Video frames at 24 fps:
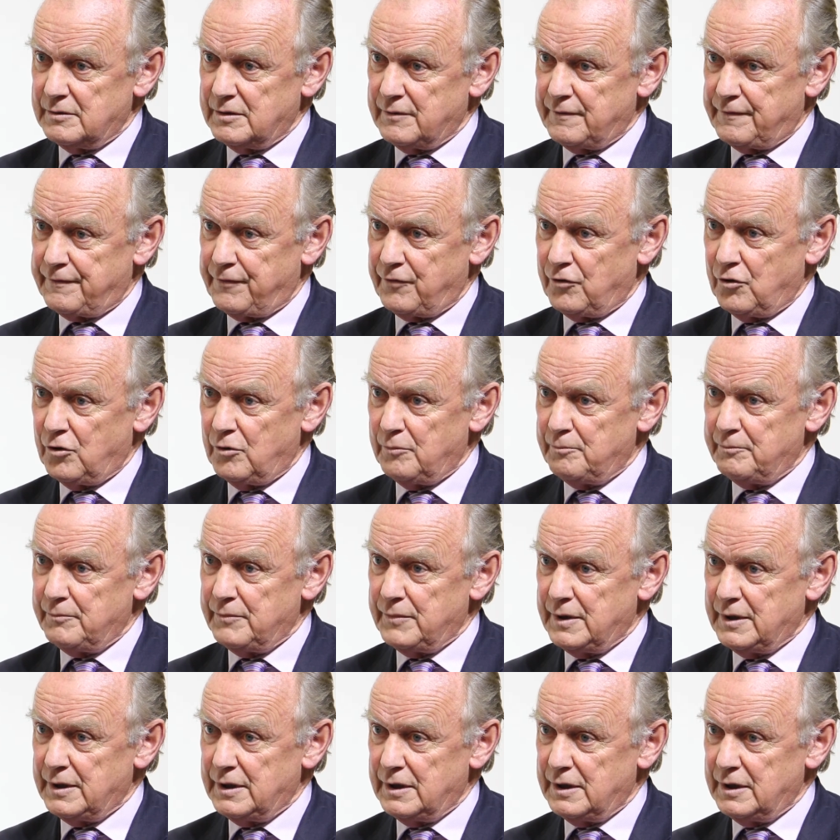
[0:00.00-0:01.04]
from
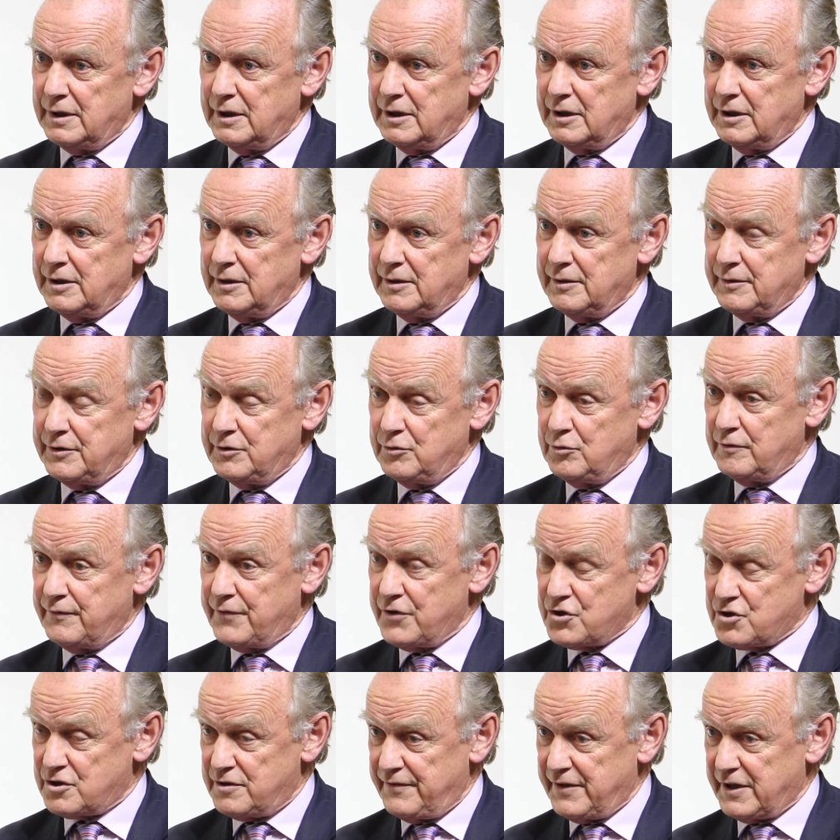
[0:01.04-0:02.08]
the
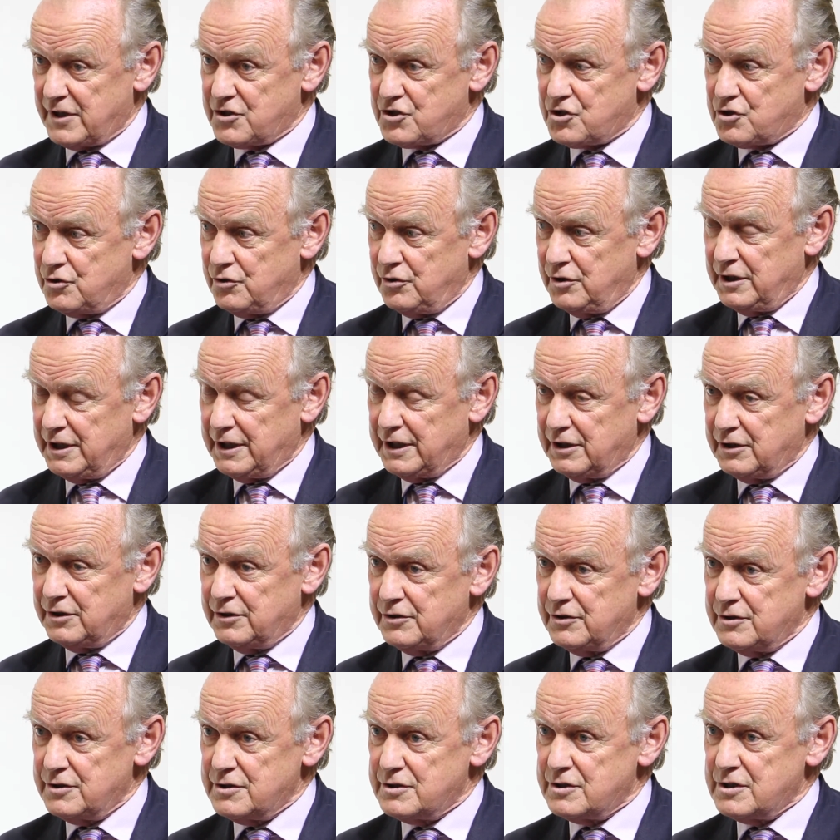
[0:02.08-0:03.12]
University of Exeter in
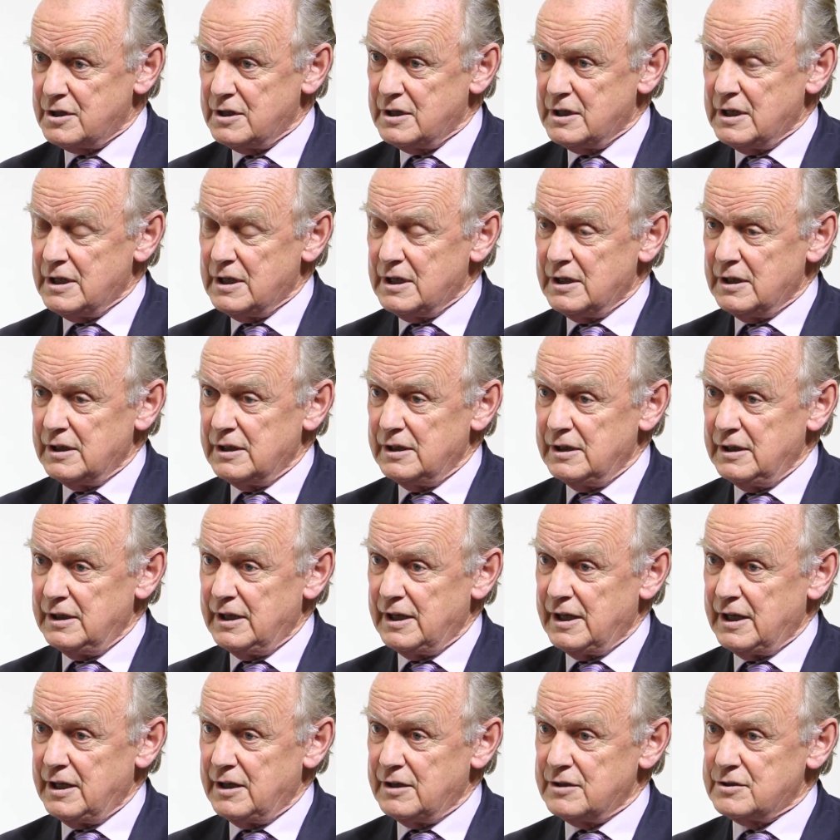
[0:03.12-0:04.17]
England. He
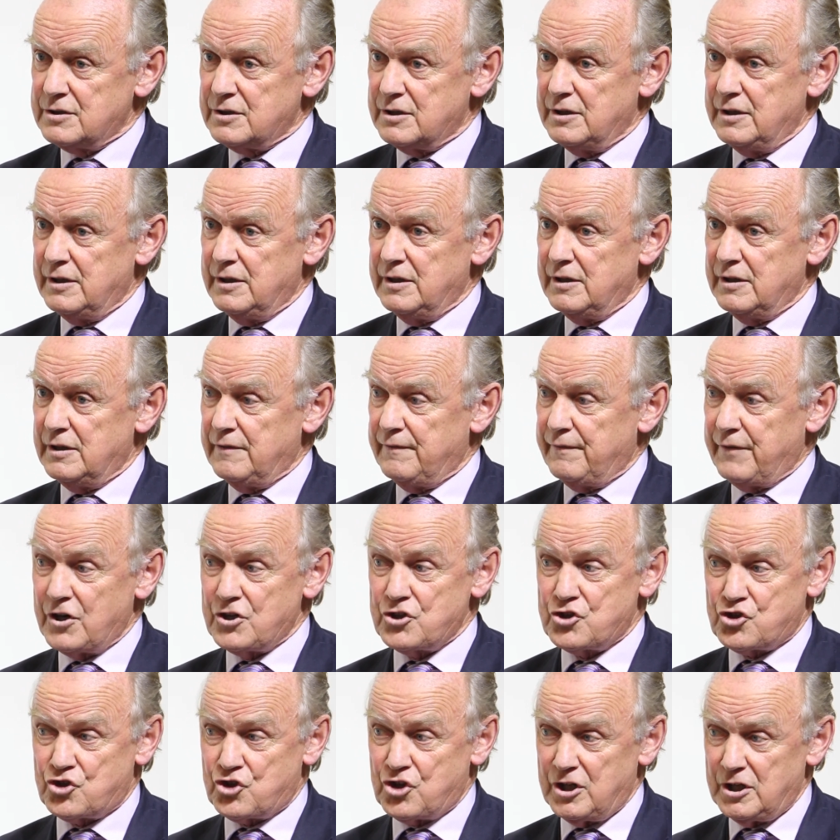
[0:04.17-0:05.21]
had the
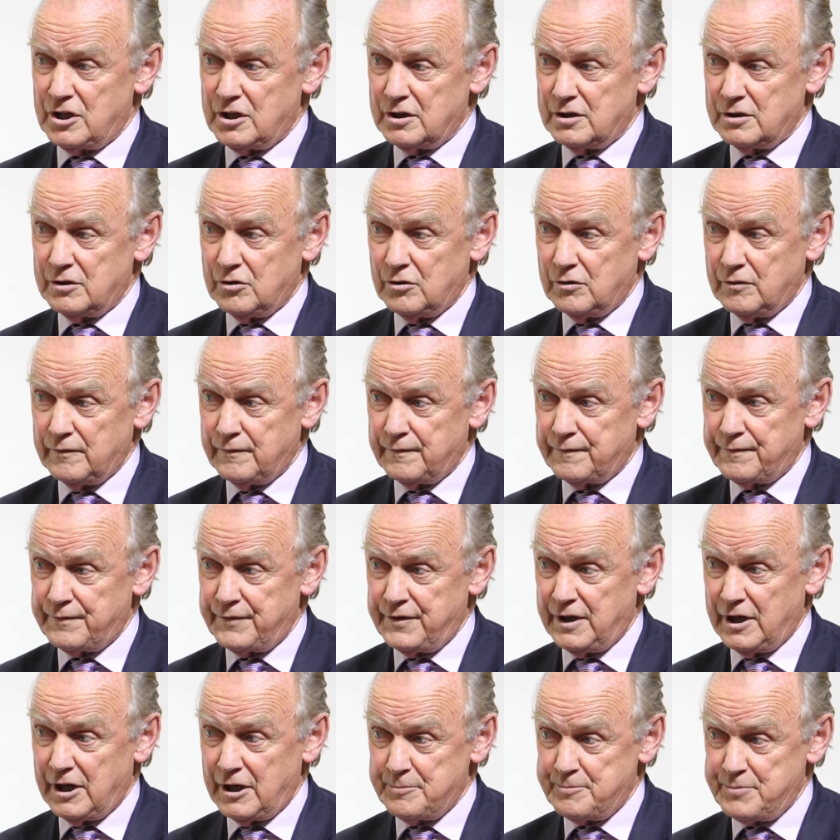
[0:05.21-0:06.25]
vice chair of
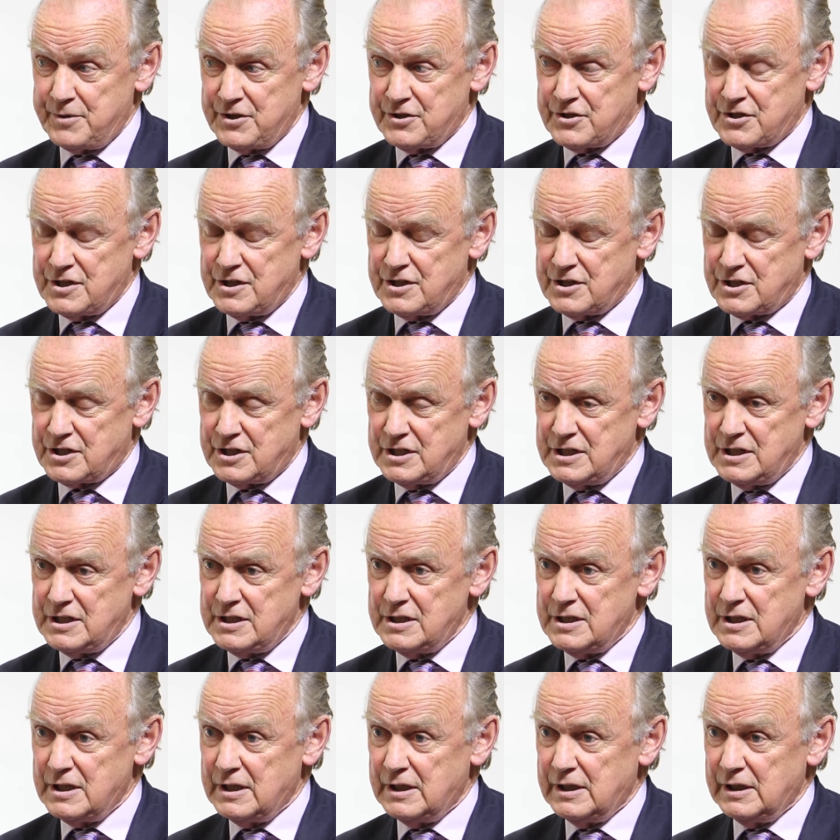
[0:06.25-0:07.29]
the
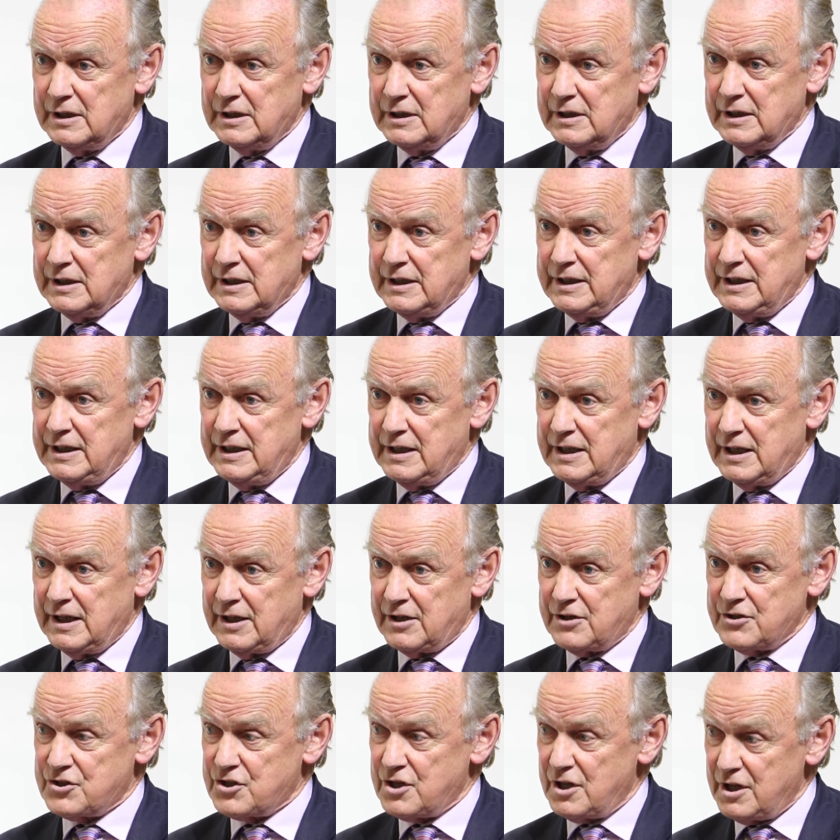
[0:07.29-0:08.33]
IPCC, he
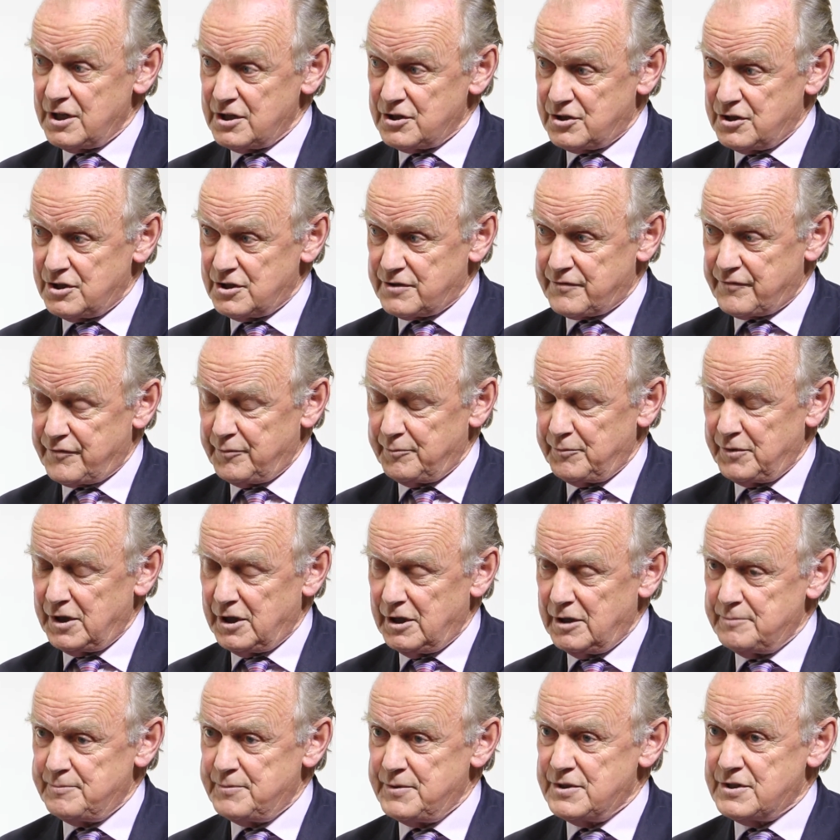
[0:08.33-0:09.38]
had a scientist from the
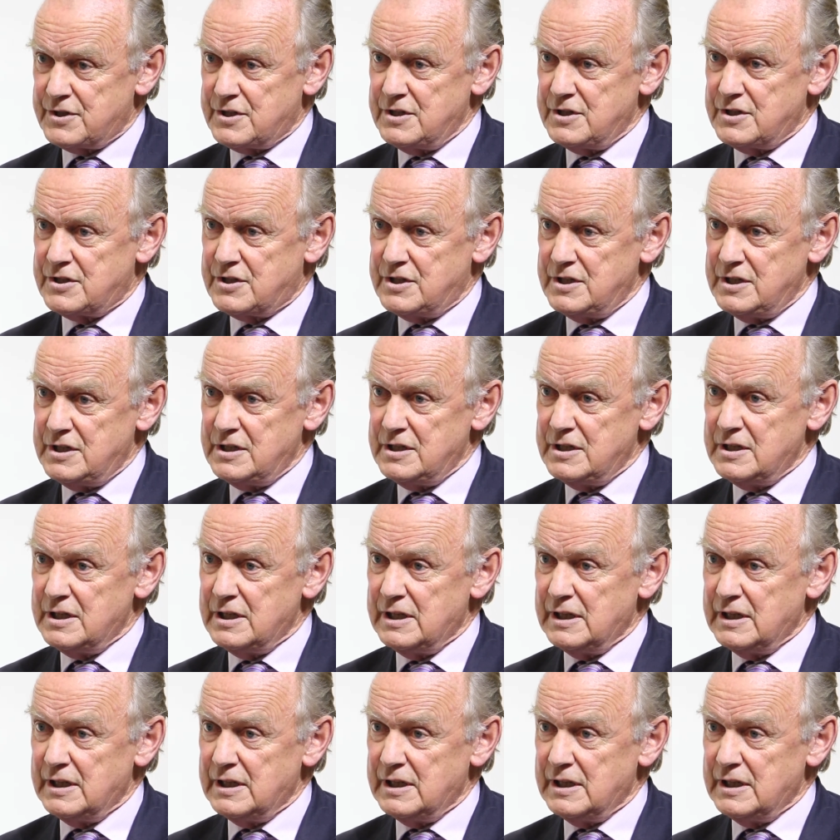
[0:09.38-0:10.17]
IPCC,